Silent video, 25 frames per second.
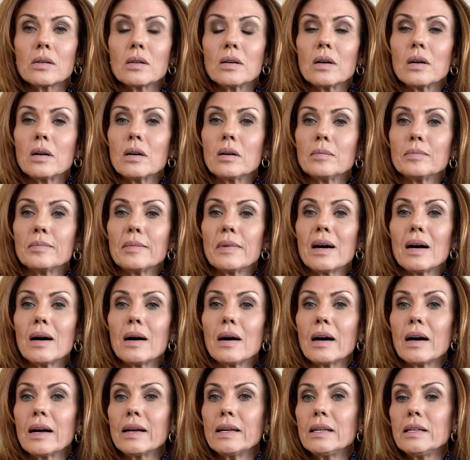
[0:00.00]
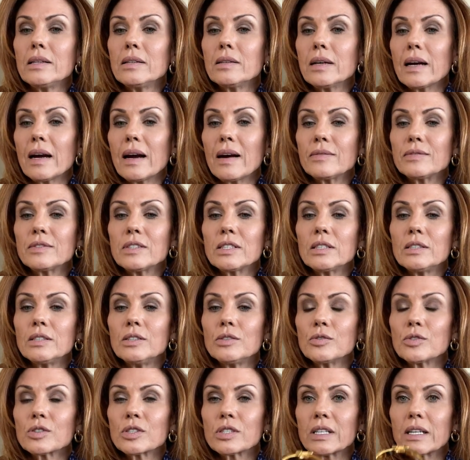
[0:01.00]
Um, I have to
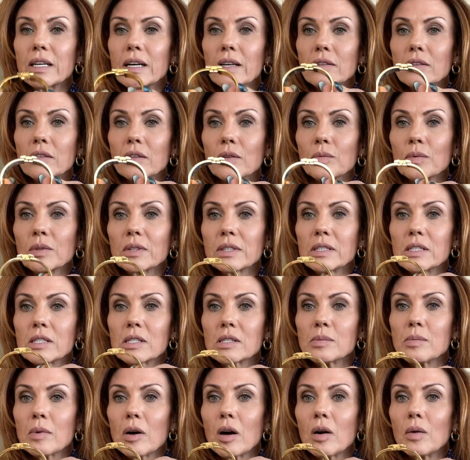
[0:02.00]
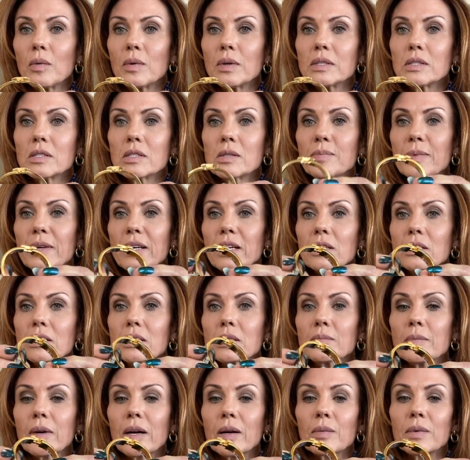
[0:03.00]
usually get the really small ones
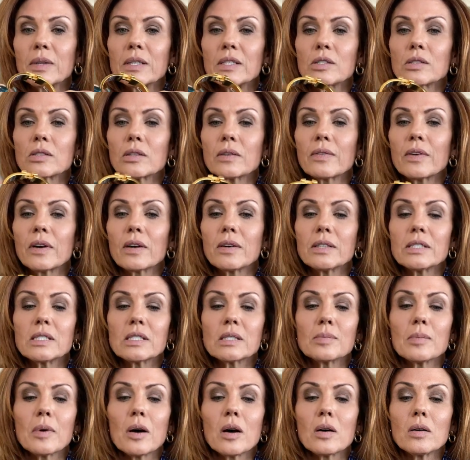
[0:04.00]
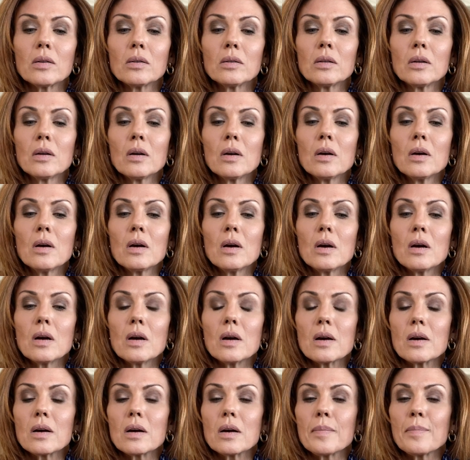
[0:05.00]
because my wrists are very small.
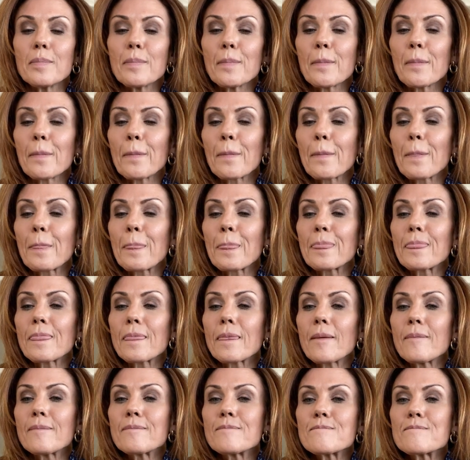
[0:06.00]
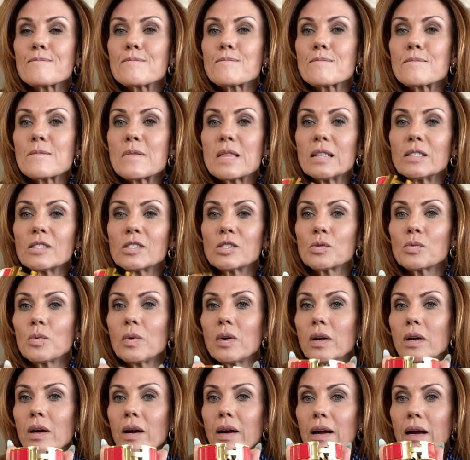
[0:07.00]
Um, this
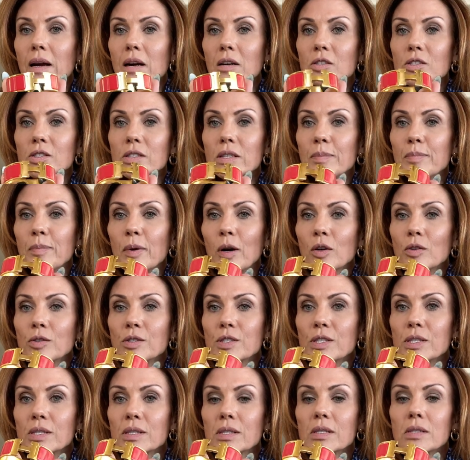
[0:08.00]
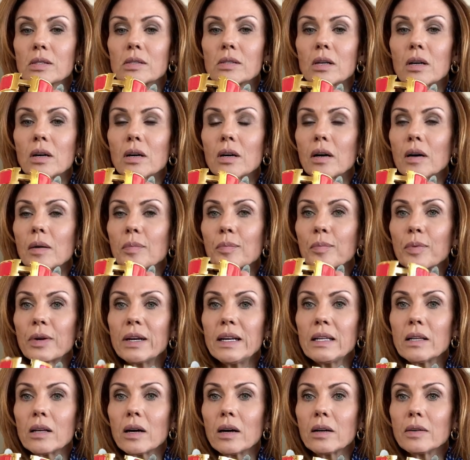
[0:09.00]
one I actually purchased uh,
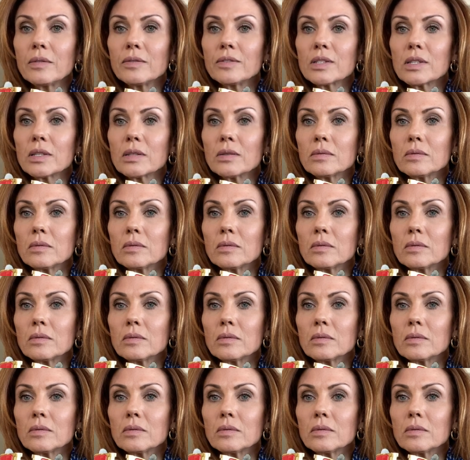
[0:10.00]
pre-loved